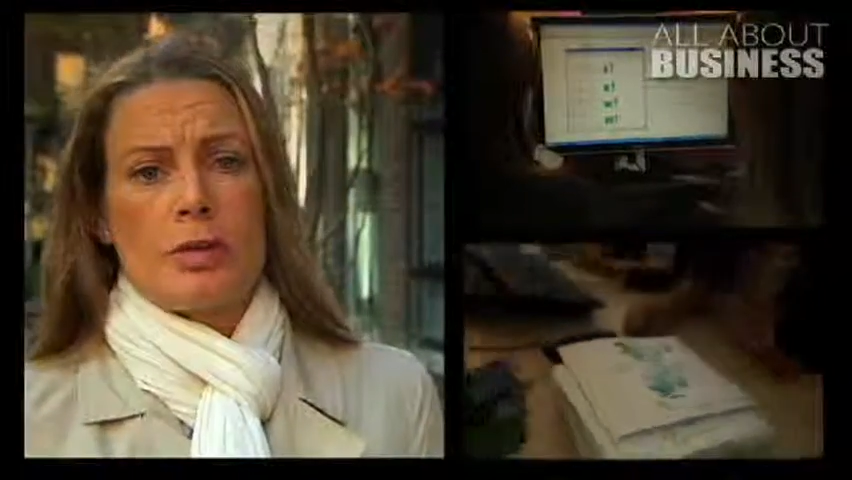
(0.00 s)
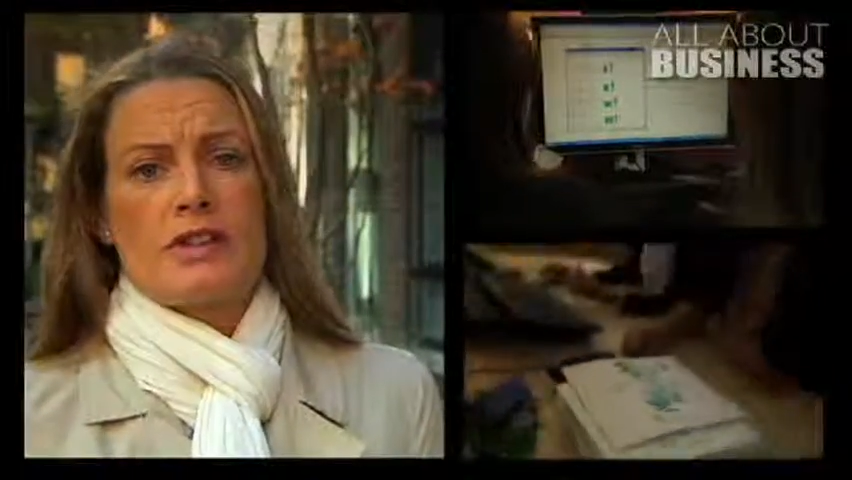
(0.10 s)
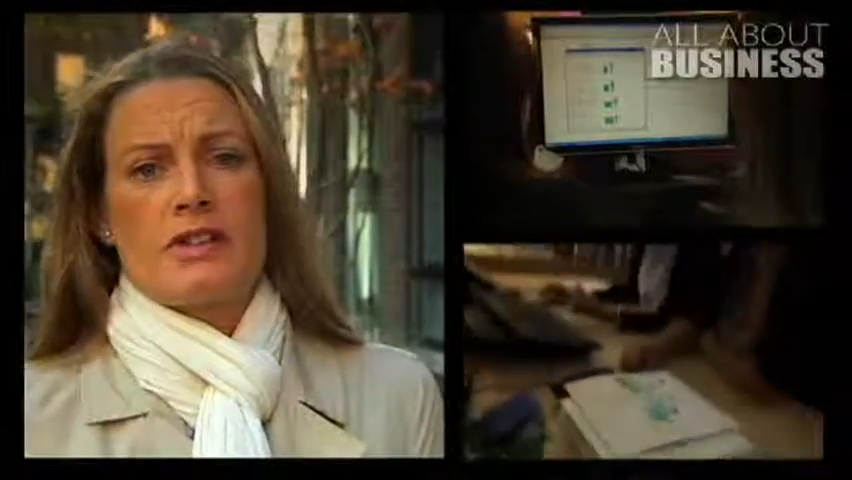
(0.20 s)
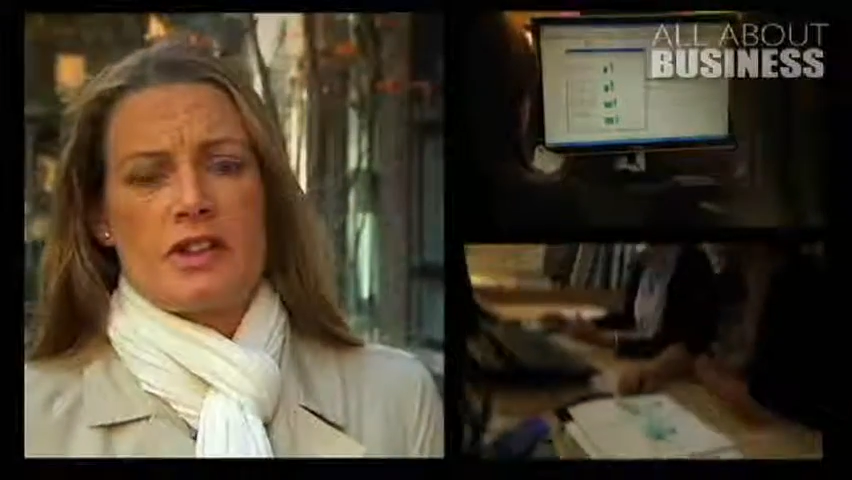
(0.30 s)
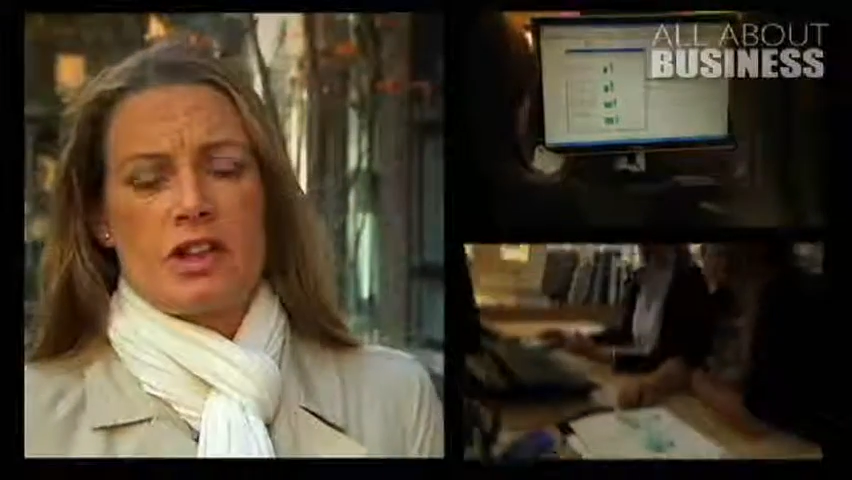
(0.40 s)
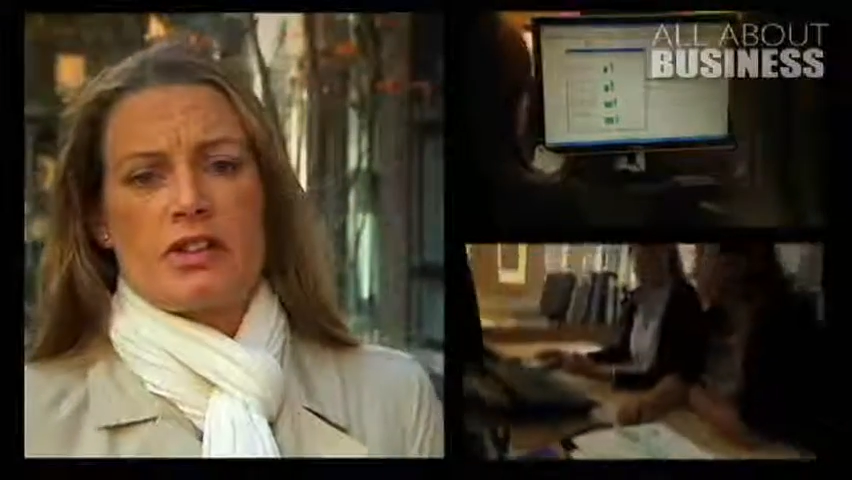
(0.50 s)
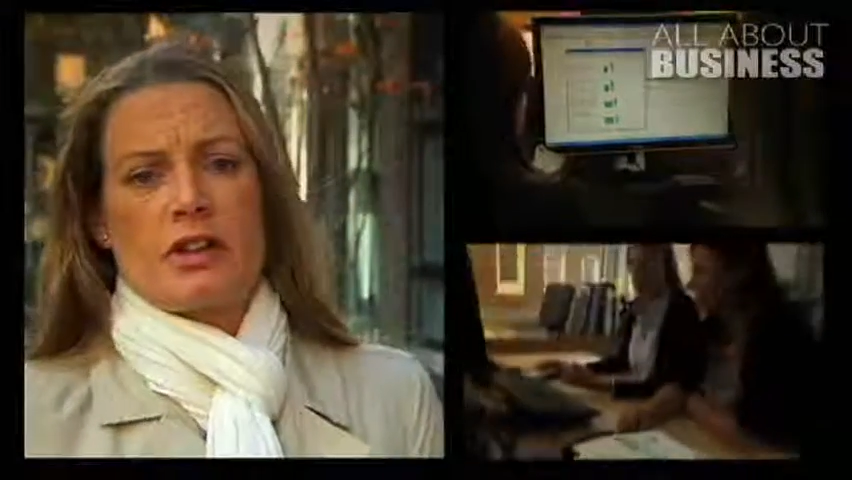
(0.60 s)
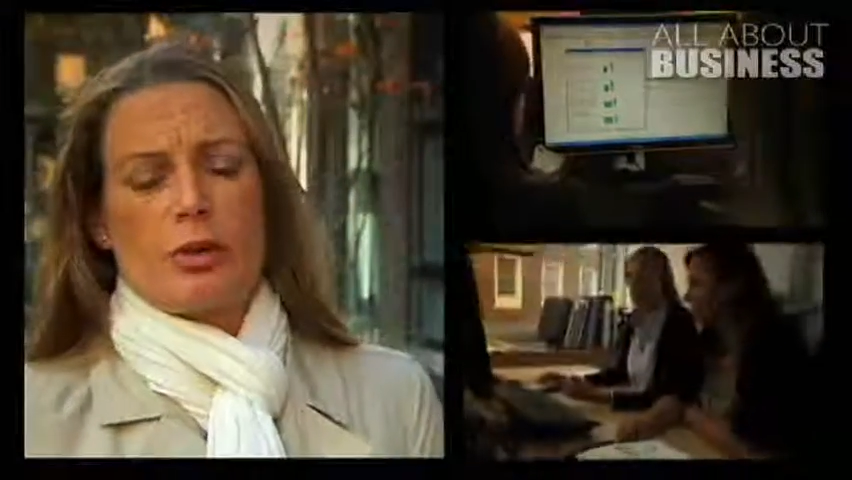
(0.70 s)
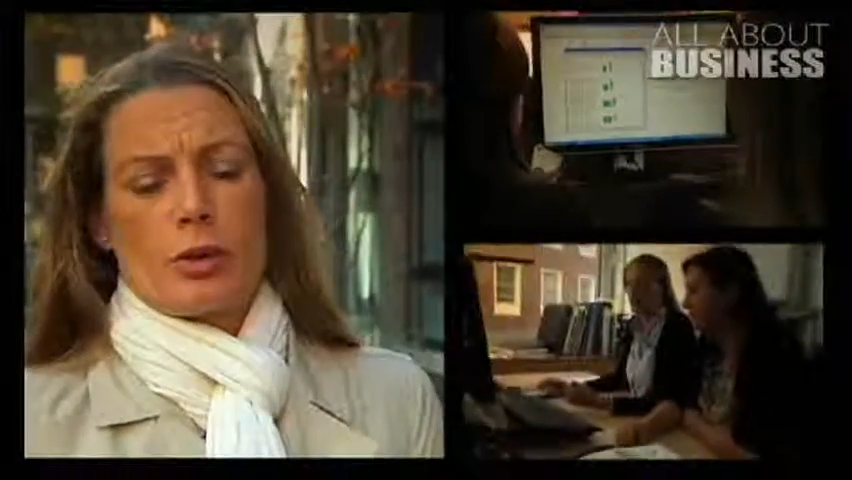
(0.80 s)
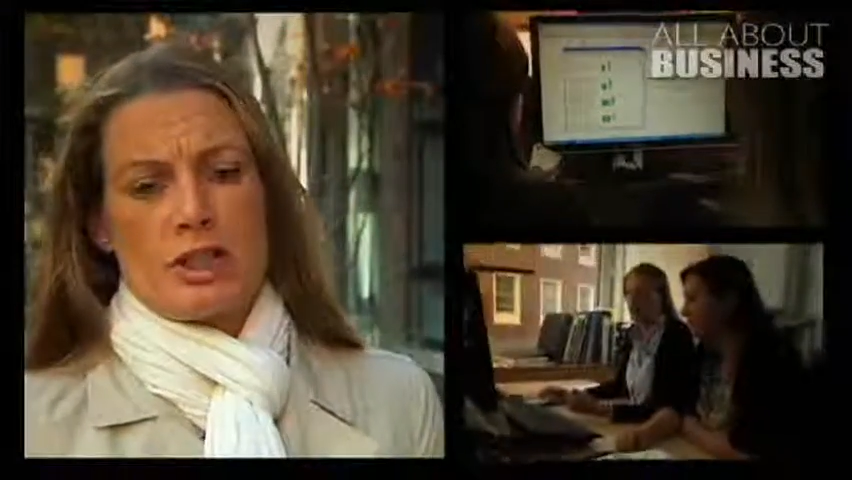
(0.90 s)
Business
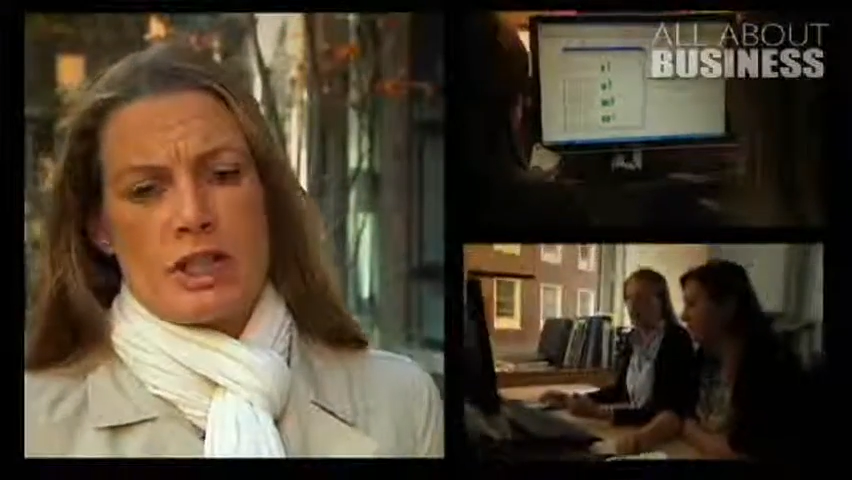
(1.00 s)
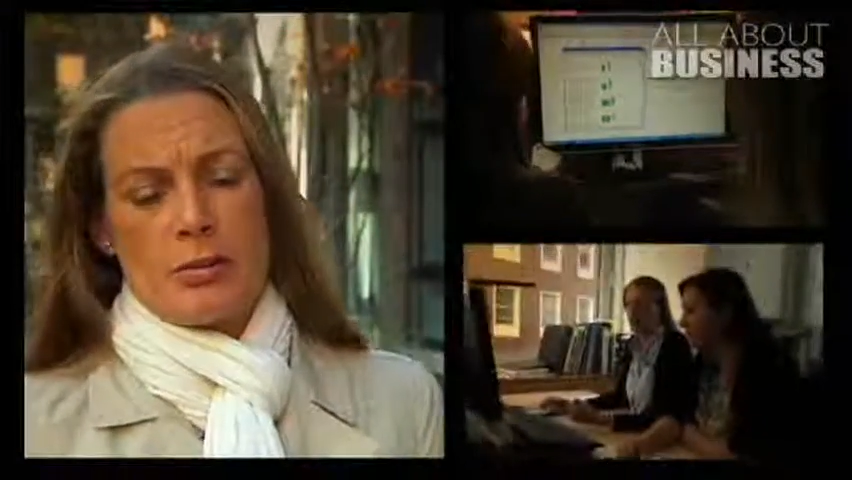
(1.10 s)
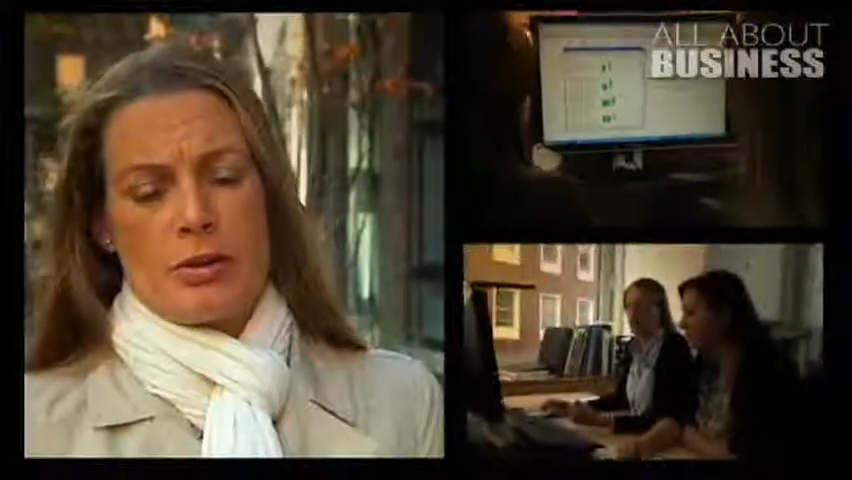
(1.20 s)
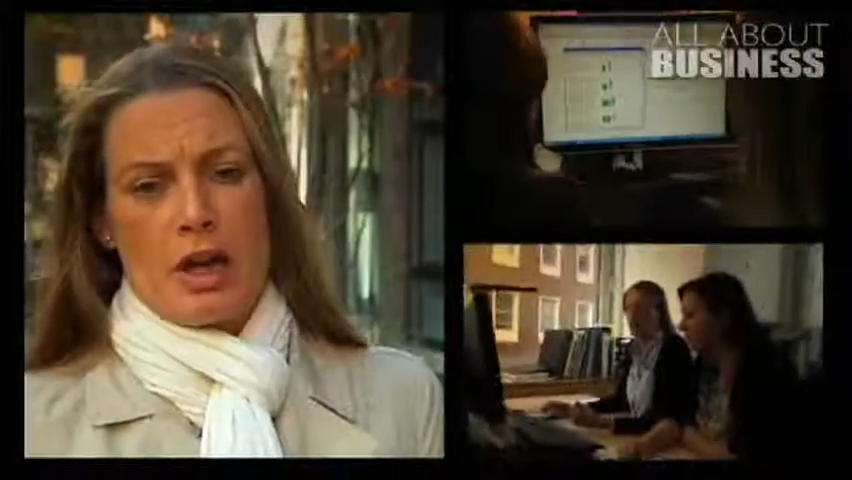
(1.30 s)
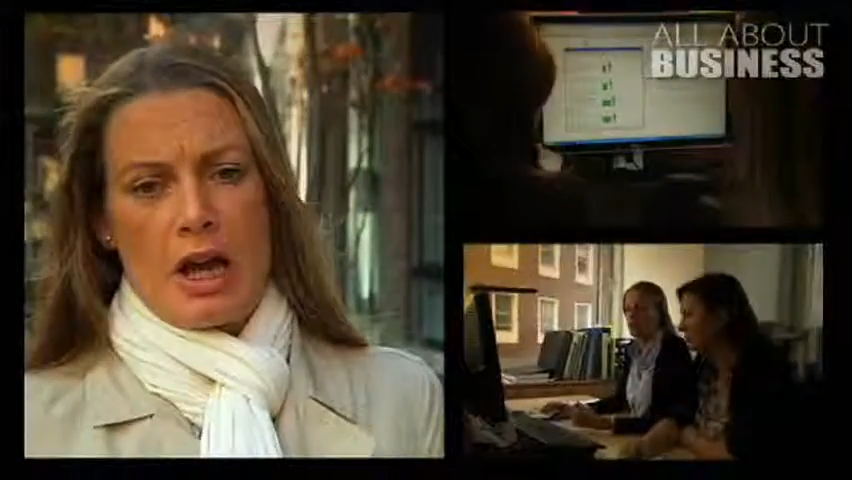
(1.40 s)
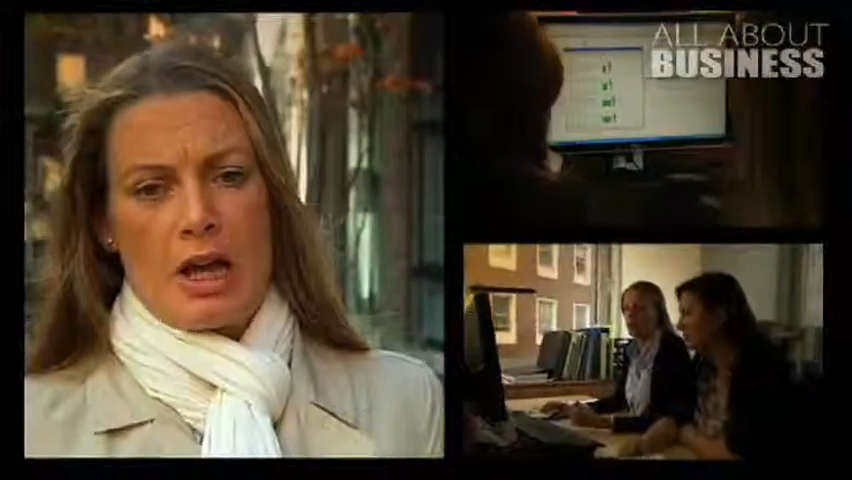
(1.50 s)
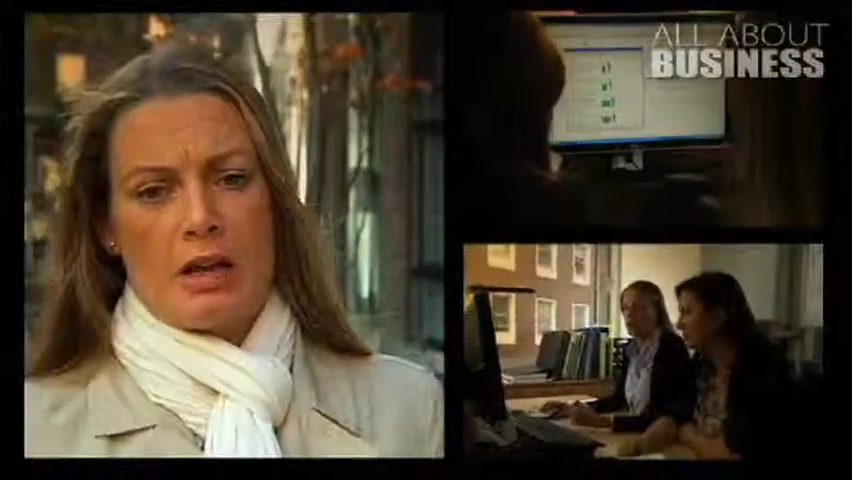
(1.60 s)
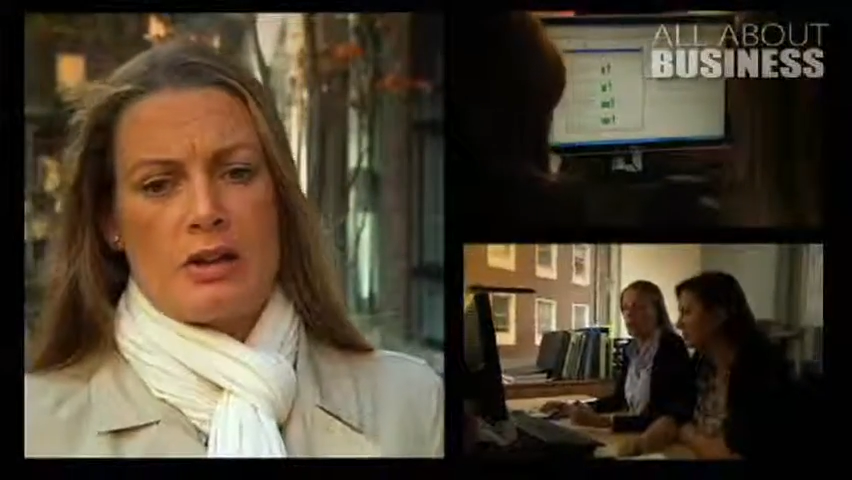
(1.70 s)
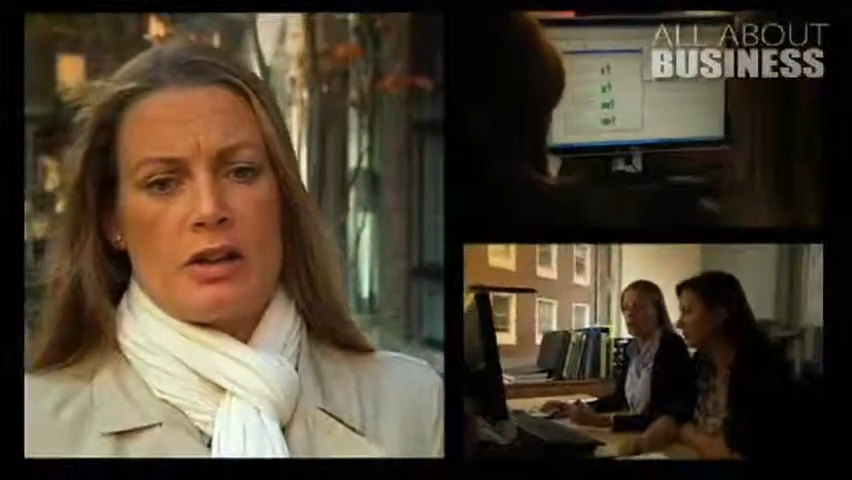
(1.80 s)
initiative with the EPA.